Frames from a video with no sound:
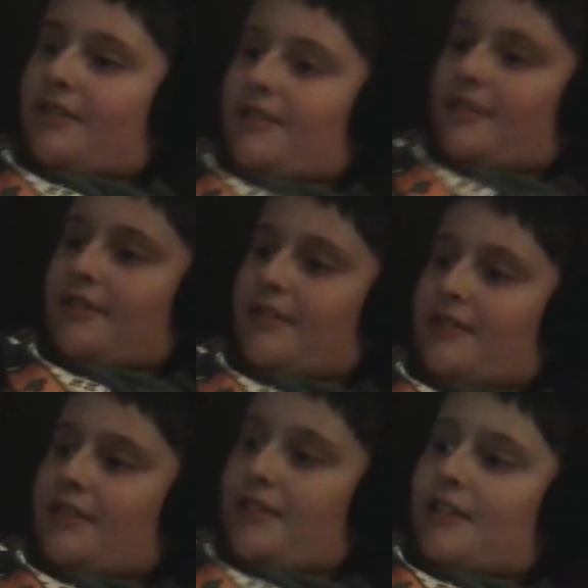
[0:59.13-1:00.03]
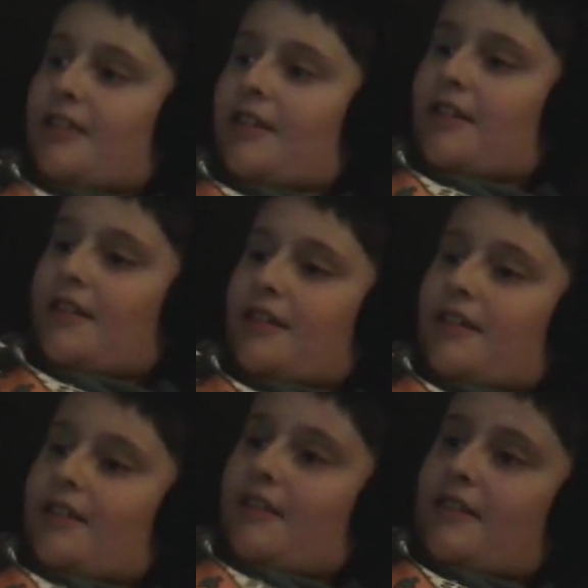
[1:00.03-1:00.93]

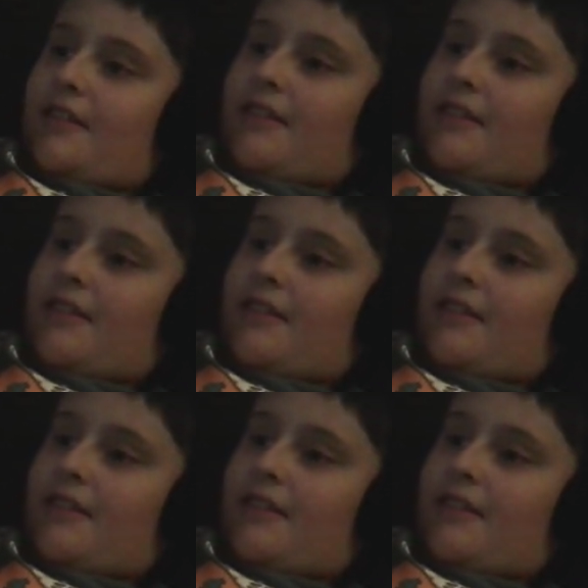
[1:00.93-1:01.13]
Nobody speaks.